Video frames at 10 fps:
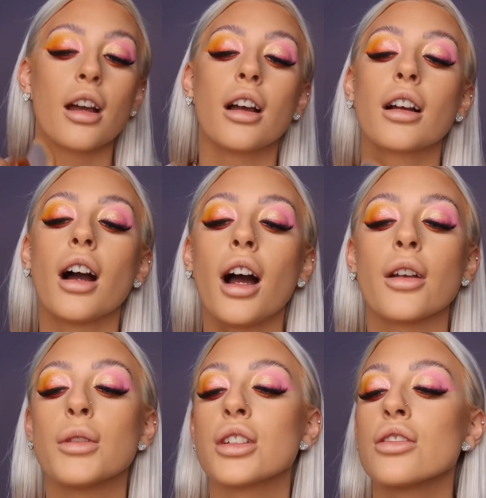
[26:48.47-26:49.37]
can't,
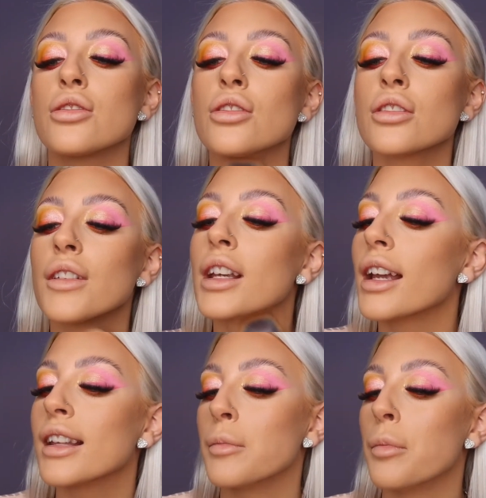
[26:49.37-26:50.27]
which I just think
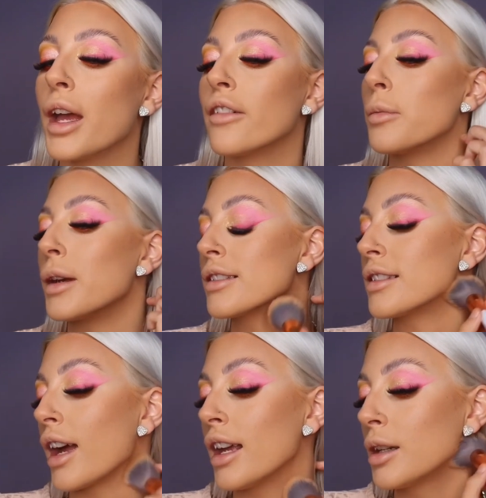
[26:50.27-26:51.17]
is a bit of a piss
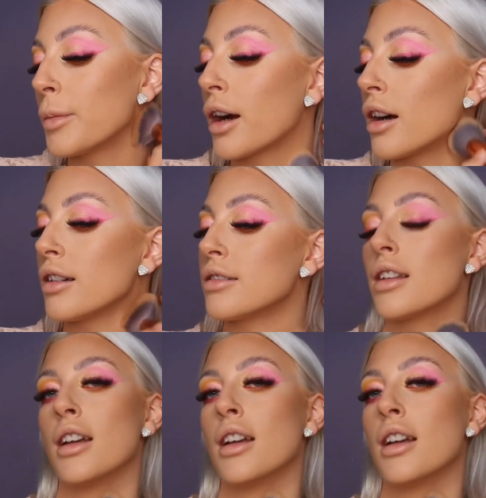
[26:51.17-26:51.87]
take, because